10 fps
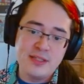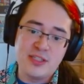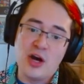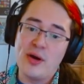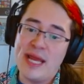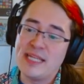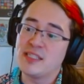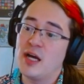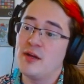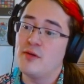So it's
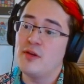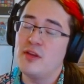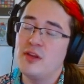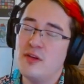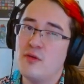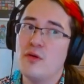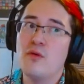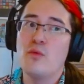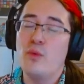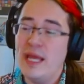
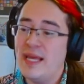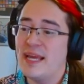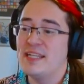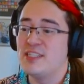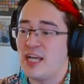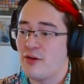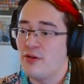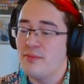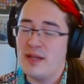weak in general,